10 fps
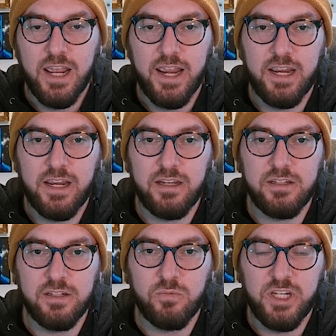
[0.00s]
and
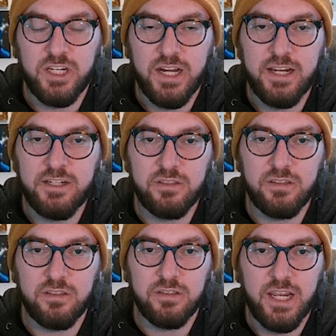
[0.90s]
we can actually
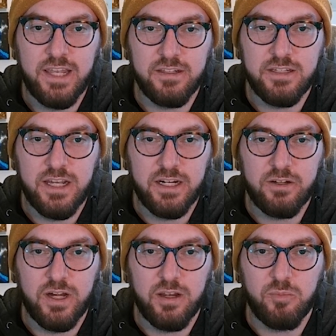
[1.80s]
look at the
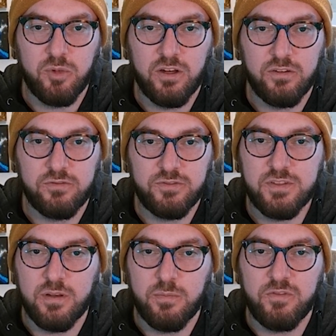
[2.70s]
diagram of
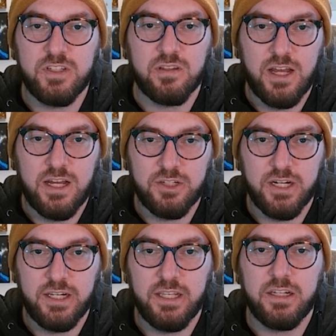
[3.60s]
some of its logic
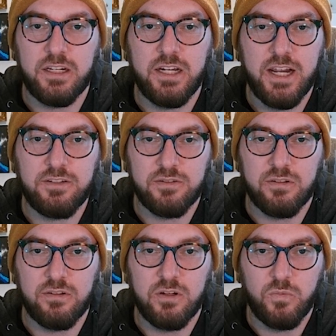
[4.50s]
and the connectors
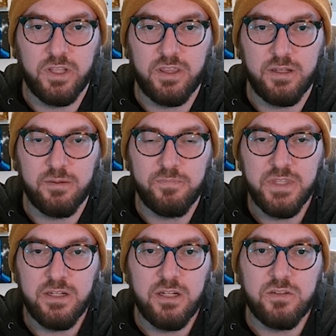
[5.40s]
along with it.
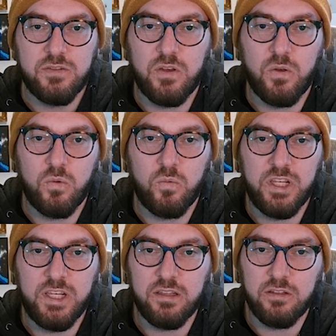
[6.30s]
So we
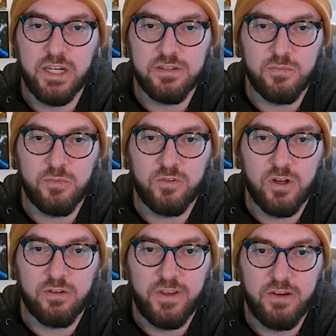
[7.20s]
can look at some of our
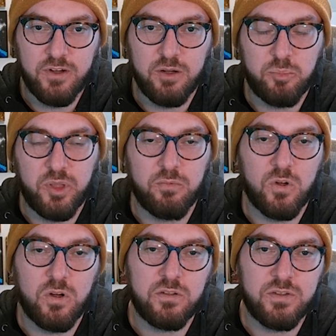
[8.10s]
favorite, but then we're
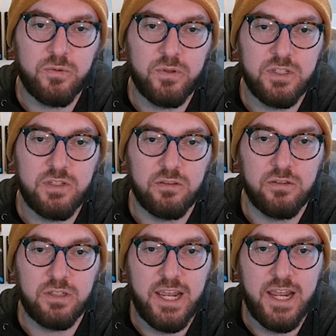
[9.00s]
also going to
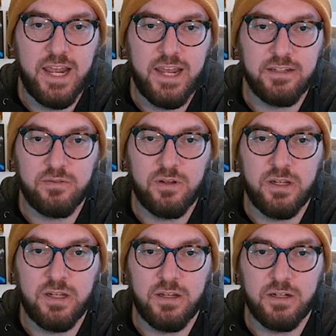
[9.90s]
look at
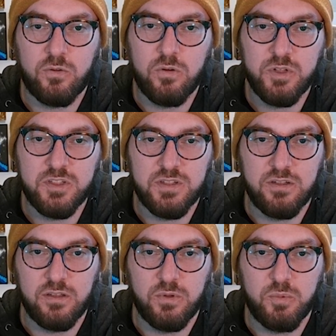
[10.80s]
a Chrome extension that
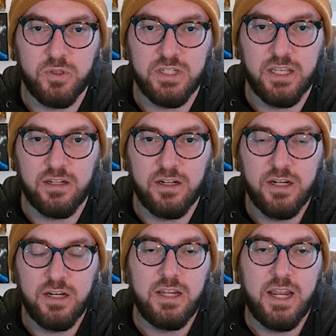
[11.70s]
we put together
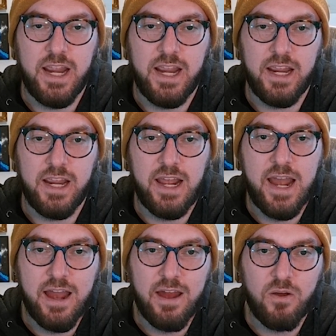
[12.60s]
and
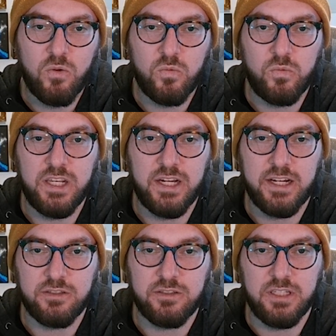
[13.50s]
how we can
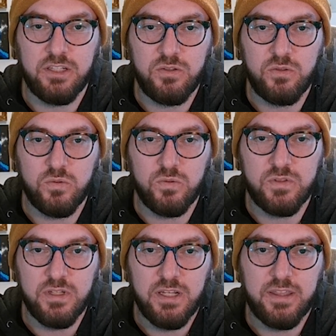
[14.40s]
actually use
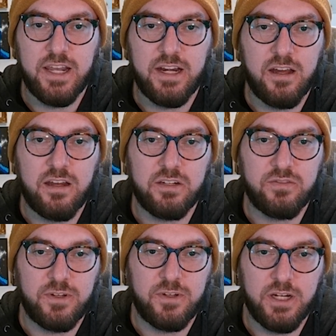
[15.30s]
that O N N X
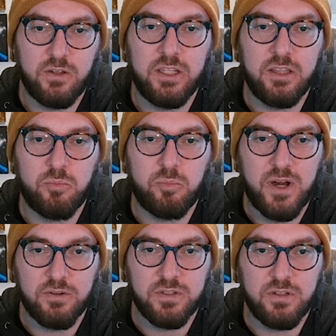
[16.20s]
file in the
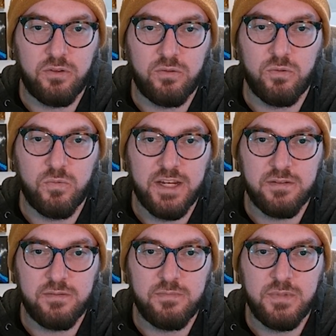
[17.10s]
browser through W A S
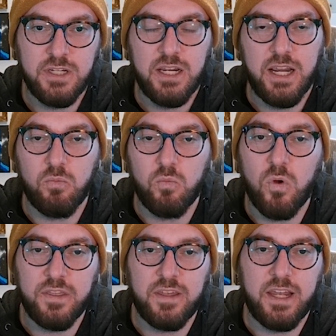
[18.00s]
M and what
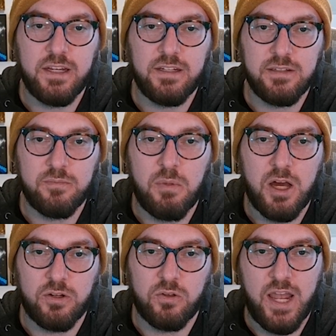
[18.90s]
that model
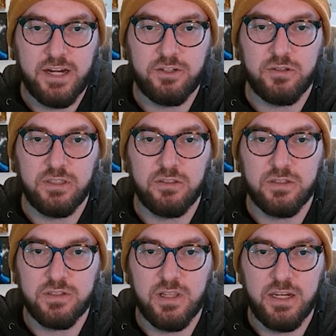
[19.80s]
actually looks like.